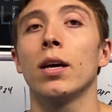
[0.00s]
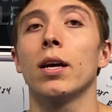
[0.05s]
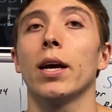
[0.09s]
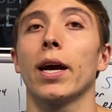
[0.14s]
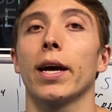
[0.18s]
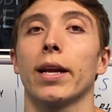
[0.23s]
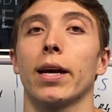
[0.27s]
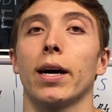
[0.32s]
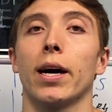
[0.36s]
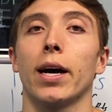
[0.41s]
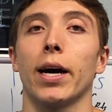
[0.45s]
at
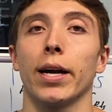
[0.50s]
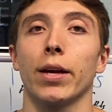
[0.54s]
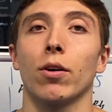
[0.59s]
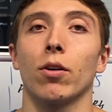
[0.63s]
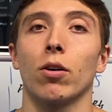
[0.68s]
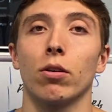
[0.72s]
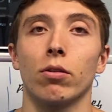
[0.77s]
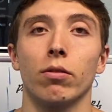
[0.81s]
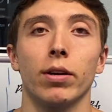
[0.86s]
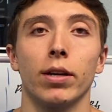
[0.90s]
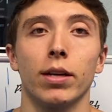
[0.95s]
a high
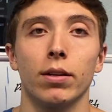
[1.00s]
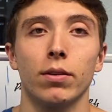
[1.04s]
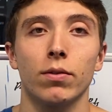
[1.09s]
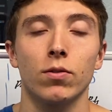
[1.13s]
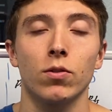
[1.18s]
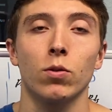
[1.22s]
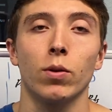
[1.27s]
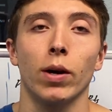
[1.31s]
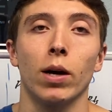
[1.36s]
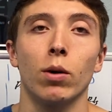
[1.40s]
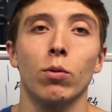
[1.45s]
heart rate.
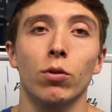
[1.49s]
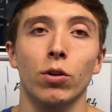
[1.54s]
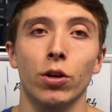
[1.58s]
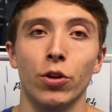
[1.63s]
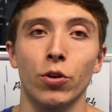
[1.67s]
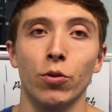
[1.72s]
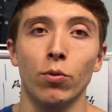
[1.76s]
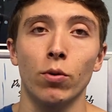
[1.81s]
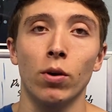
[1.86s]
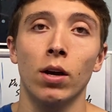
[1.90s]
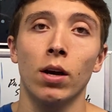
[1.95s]
So how well can
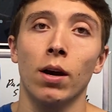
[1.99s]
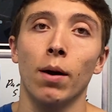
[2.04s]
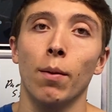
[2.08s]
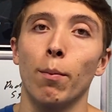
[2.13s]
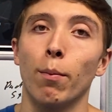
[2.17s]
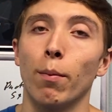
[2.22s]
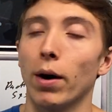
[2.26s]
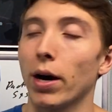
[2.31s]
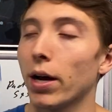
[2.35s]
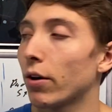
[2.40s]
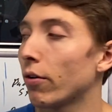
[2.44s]
you
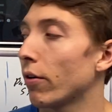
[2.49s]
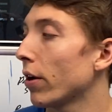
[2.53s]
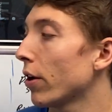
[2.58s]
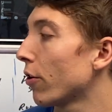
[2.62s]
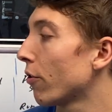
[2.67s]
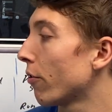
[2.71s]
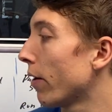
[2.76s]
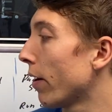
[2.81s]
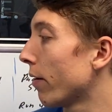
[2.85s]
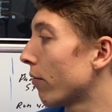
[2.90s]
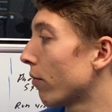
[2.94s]
moderate
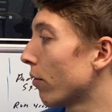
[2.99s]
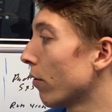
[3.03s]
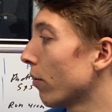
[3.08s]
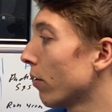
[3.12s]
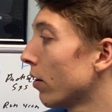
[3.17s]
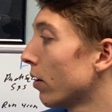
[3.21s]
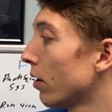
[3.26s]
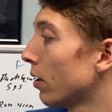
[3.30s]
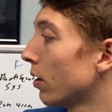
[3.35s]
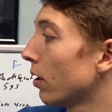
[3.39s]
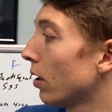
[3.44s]
your
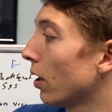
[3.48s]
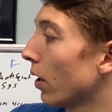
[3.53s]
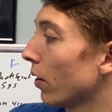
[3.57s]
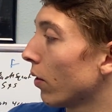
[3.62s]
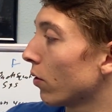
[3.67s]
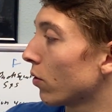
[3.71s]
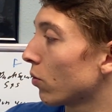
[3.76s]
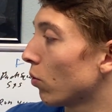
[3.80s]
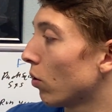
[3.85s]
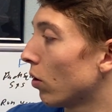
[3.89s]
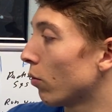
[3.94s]
effort on
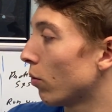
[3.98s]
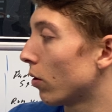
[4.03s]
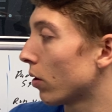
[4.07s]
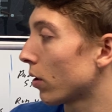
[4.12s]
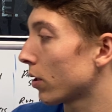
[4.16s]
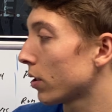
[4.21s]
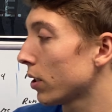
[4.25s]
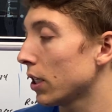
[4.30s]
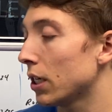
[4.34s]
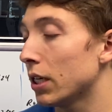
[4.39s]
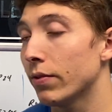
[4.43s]
those wall
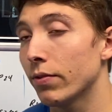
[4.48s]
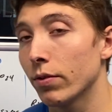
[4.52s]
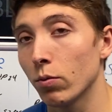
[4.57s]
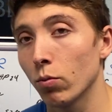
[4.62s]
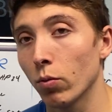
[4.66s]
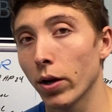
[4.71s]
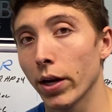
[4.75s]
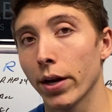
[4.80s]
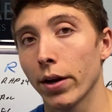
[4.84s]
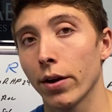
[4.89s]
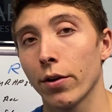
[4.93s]
walks even
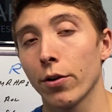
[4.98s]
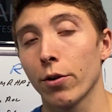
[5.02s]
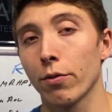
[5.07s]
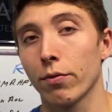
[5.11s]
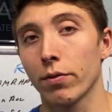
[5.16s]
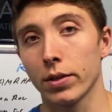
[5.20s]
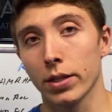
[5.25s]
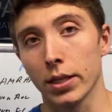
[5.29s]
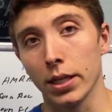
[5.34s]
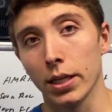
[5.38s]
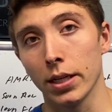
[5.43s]
when you're
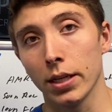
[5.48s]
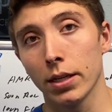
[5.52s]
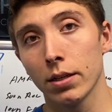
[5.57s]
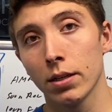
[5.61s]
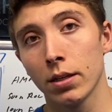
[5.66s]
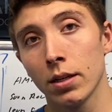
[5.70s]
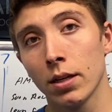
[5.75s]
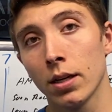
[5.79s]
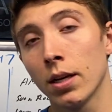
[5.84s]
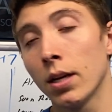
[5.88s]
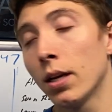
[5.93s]
fatigued?
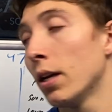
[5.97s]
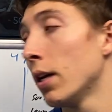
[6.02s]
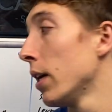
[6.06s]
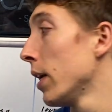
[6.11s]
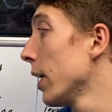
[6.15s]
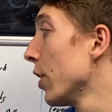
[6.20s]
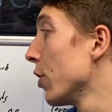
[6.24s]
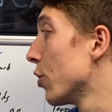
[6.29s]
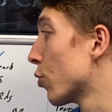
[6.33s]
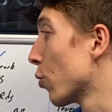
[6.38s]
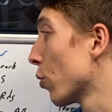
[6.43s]

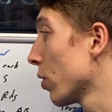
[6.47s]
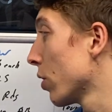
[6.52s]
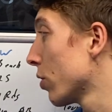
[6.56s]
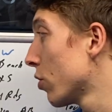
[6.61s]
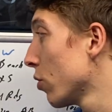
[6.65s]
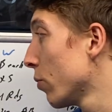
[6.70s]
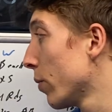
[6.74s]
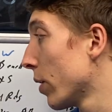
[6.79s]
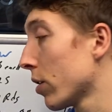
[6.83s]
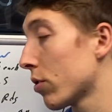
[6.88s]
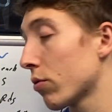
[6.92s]
Enjoy the
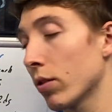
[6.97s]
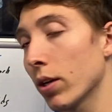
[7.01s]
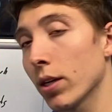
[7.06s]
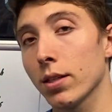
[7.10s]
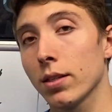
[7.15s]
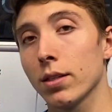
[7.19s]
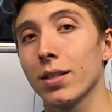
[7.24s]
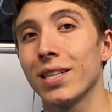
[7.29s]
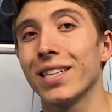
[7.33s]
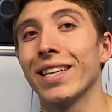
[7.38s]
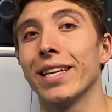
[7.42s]
2 minutes
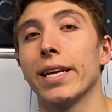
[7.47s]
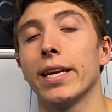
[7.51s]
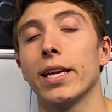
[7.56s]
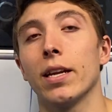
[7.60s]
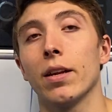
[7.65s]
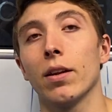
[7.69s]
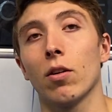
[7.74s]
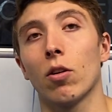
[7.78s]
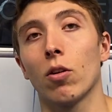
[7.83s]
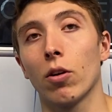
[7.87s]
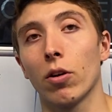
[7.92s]
rest and then hit
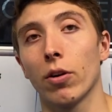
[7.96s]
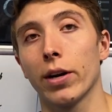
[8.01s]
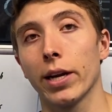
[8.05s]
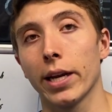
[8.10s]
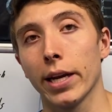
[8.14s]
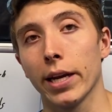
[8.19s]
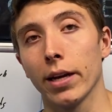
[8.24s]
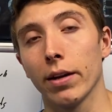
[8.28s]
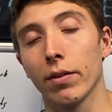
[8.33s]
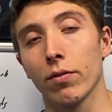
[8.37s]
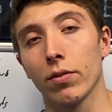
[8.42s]
it hard
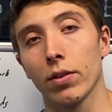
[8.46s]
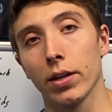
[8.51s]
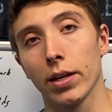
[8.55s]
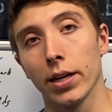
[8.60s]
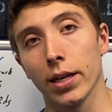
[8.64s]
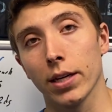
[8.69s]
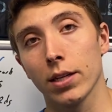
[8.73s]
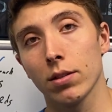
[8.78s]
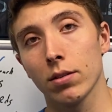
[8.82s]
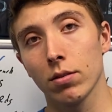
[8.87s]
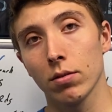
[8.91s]
again for the
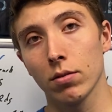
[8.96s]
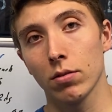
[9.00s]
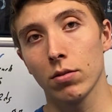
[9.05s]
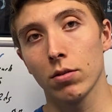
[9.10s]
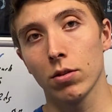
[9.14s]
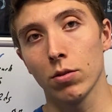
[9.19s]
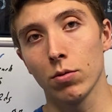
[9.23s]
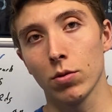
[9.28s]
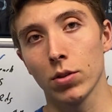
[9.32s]
next 2